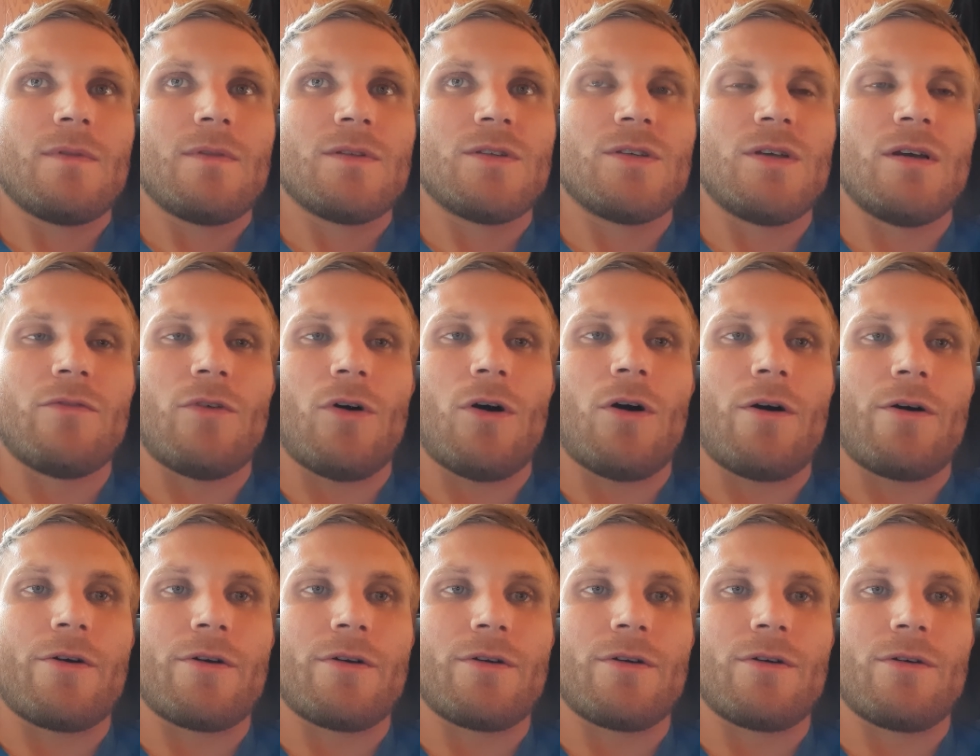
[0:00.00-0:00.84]
Do you have a
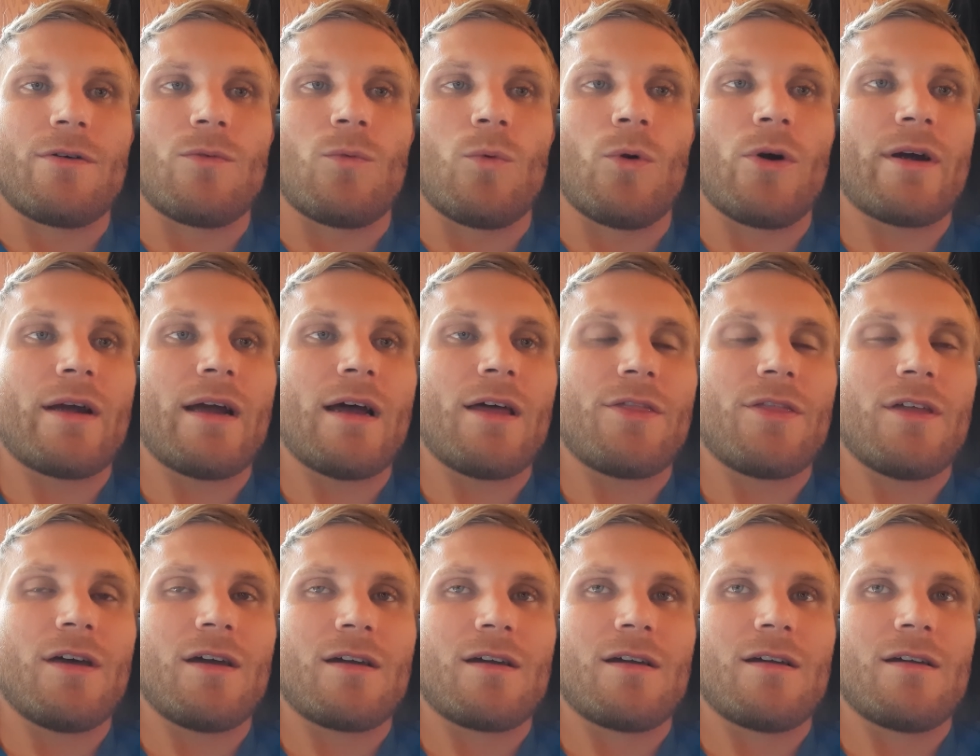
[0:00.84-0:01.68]
harder work
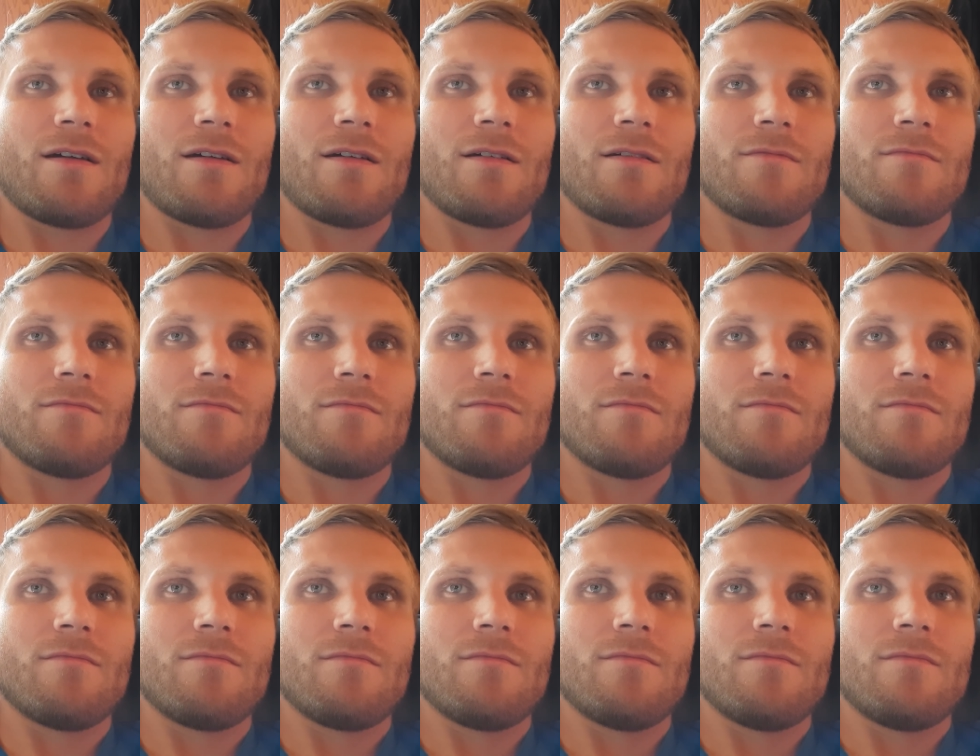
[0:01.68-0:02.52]
ethic?
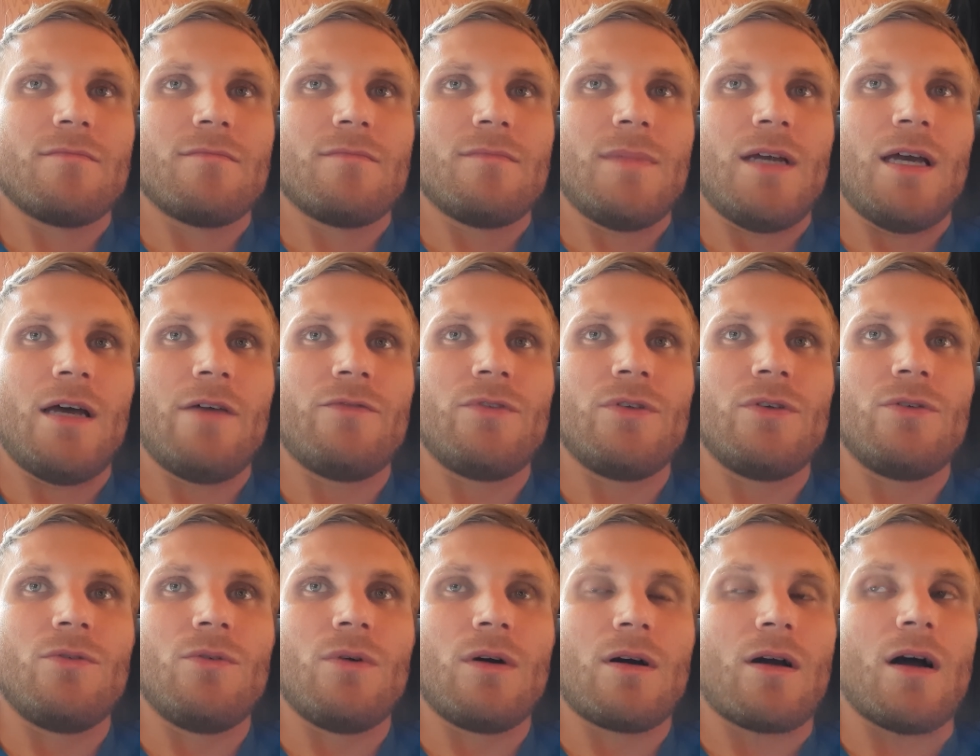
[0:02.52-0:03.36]
Have
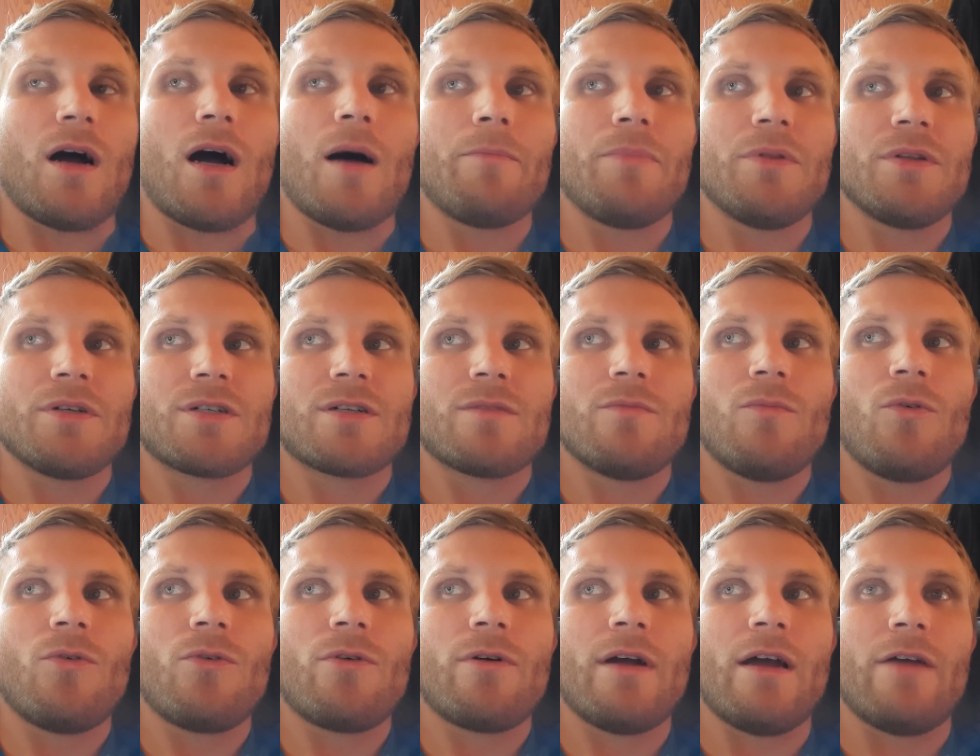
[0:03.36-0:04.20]
you accomplished
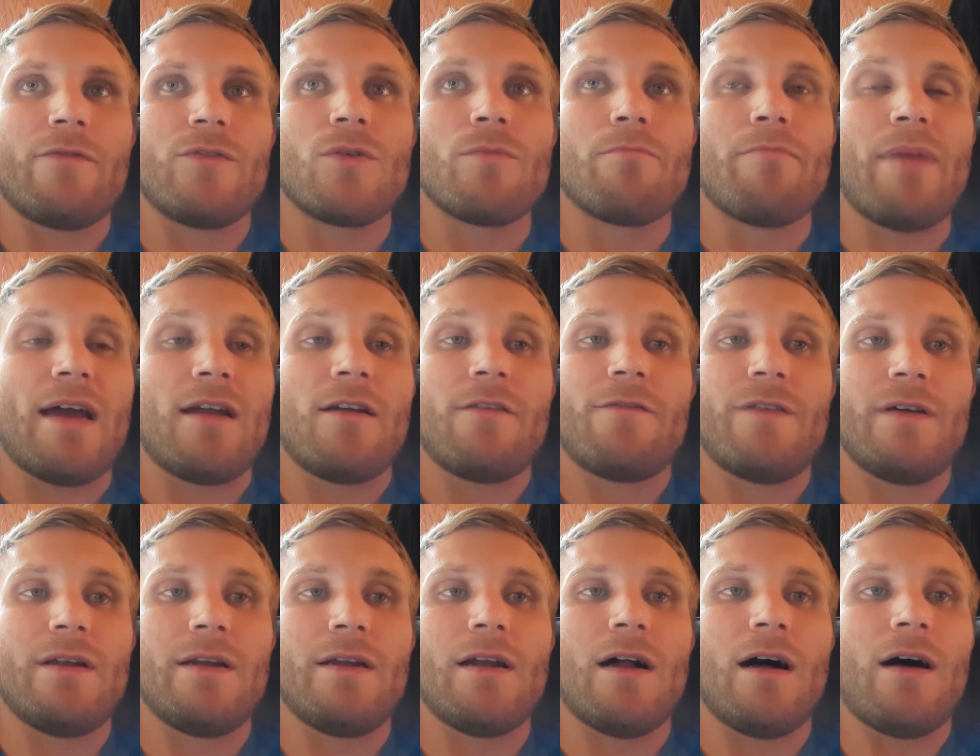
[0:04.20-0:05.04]
more? Have you
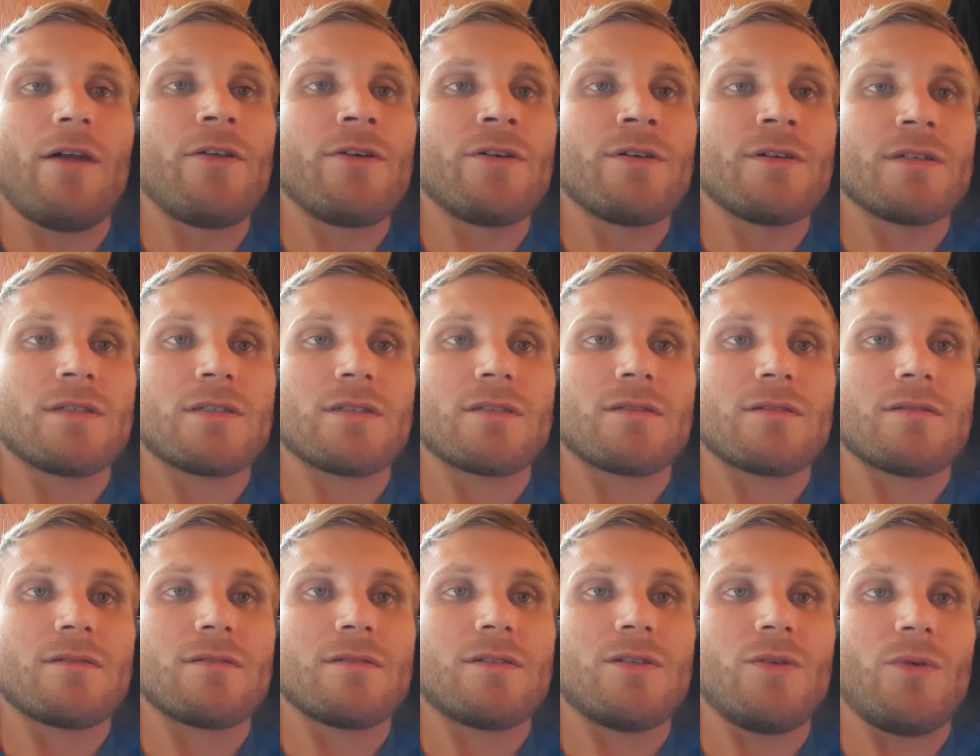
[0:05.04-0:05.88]
benefited
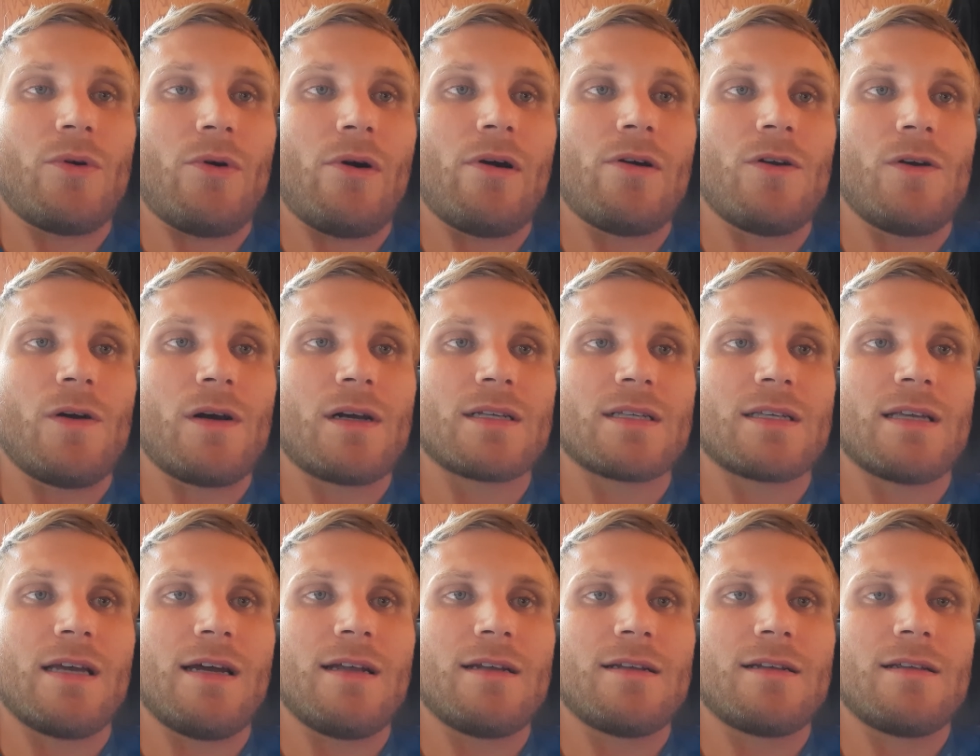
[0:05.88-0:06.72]
others to a greater
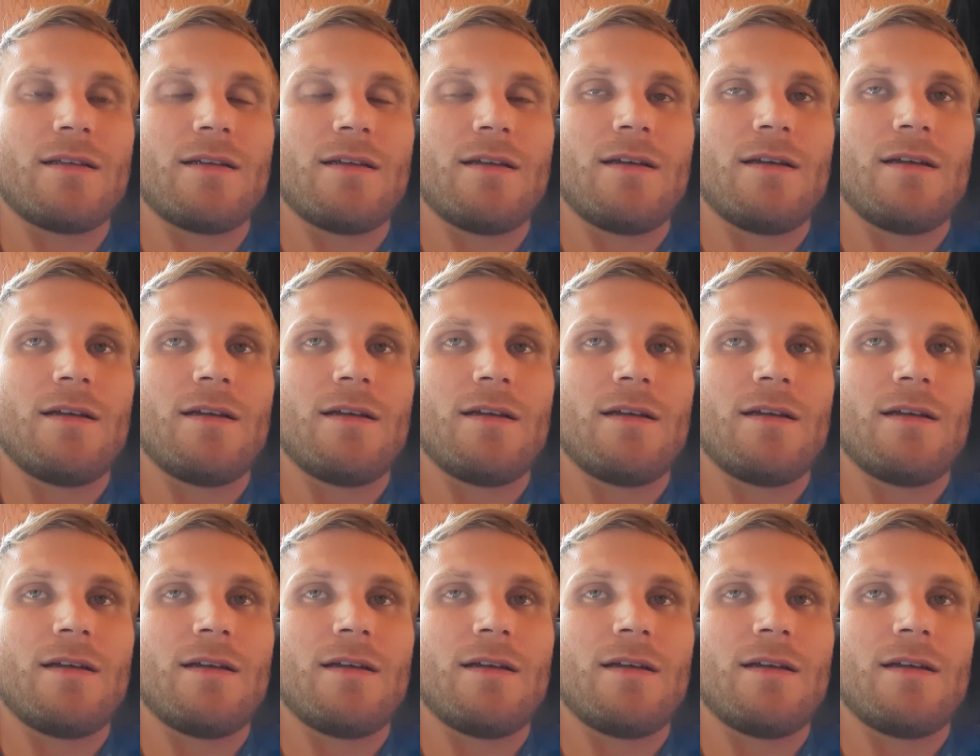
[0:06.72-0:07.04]
extent?